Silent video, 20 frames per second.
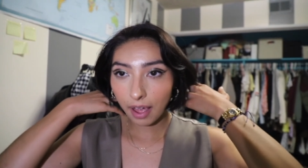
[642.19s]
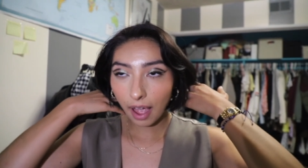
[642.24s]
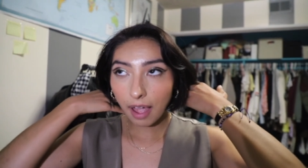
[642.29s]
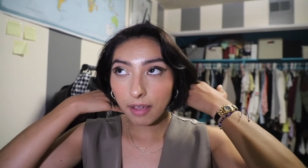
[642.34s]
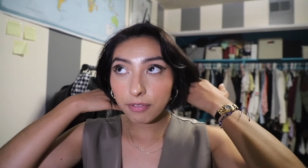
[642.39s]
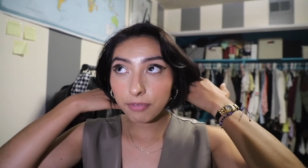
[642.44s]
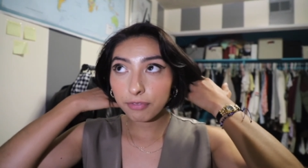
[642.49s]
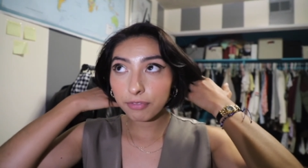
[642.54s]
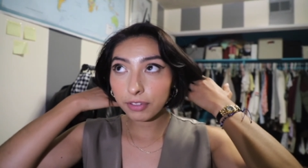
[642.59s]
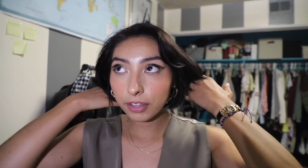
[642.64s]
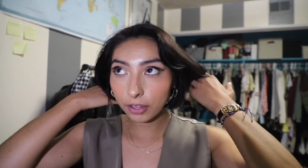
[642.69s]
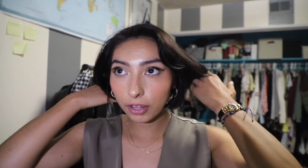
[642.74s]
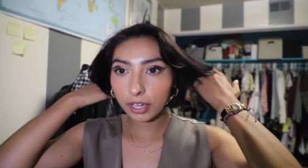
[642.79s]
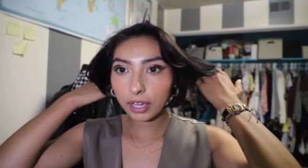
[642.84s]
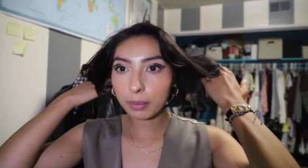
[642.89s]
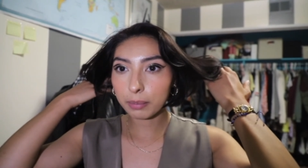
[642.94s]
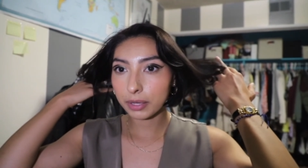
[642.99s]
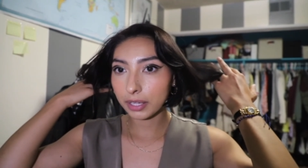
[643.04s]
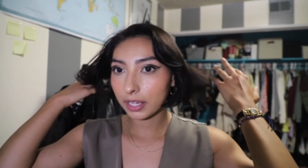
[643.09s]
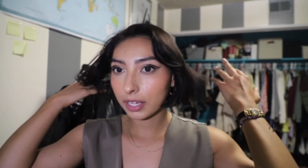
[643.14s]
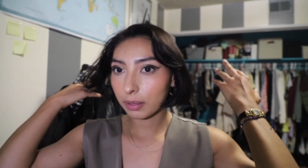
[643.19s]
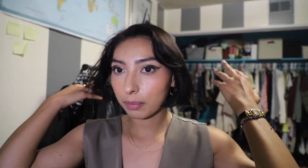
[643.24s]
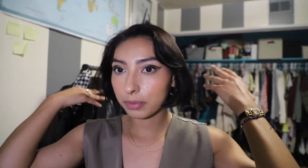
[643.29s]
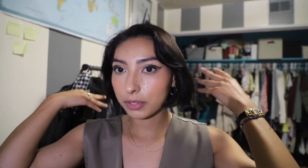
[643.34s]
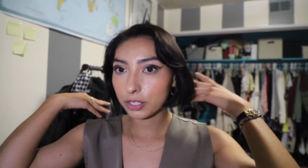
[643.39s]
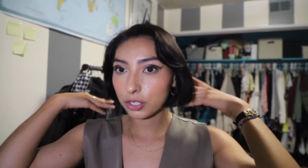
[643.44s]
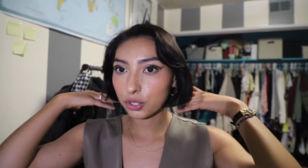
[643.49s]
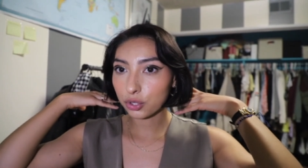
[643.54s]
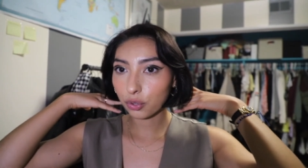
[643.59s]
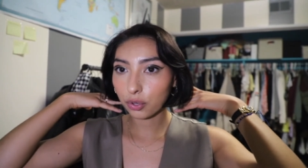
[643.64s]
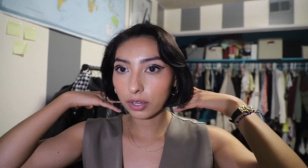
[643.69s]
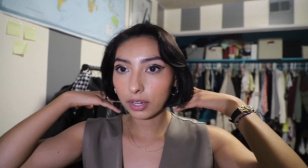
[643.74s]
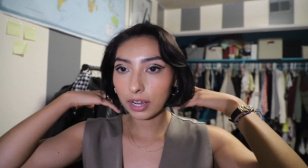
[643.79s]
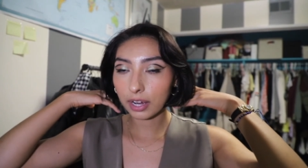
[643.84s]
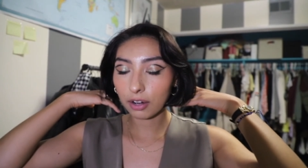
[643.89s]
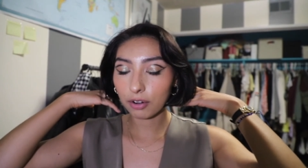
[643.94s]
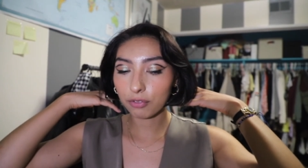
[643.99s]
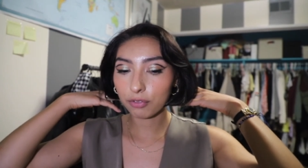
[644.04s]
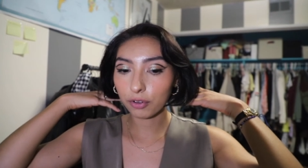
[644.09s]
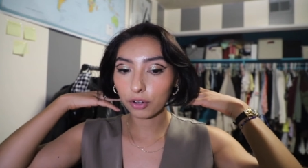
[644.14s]
I feel like I'm going to keep this short
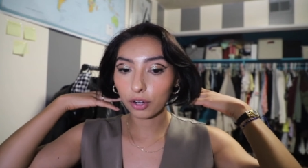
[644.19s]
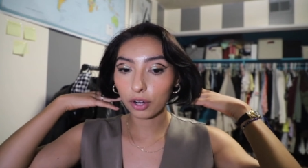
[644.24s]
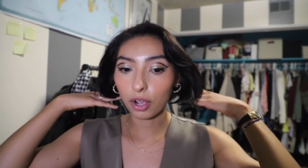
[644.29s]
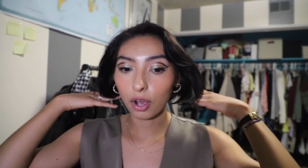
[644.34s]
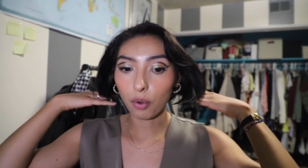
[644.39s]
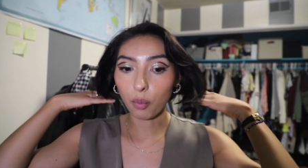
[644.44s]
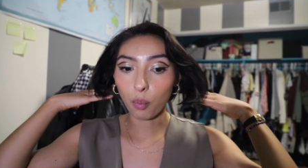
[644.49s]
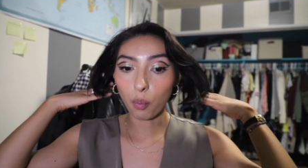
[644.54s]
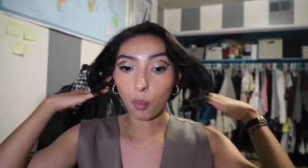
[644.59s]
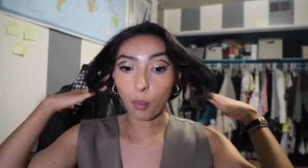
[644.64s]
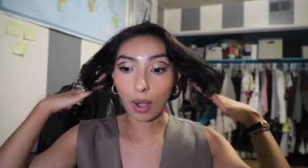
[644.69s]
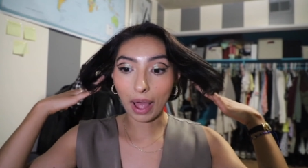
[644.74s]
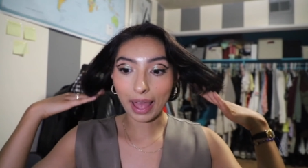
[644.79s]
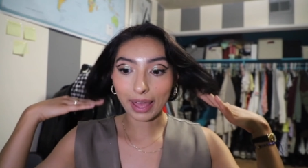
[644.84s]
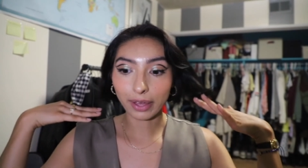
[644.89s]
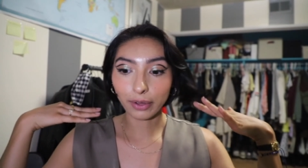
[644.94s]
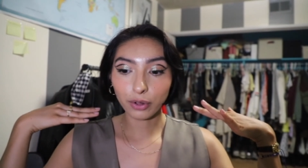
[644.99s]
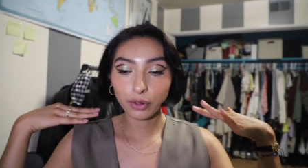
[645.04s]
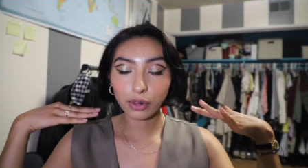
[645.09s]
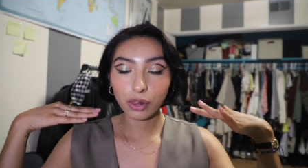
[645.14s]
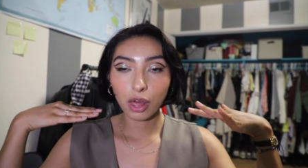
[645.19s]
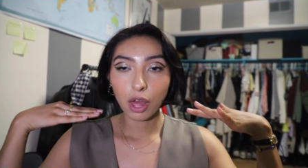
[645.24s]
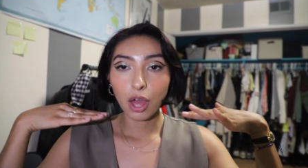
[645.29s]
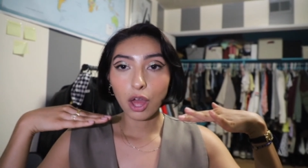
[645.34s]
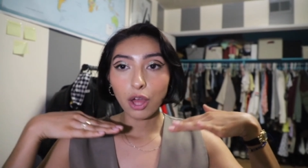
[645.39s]
hair for a while.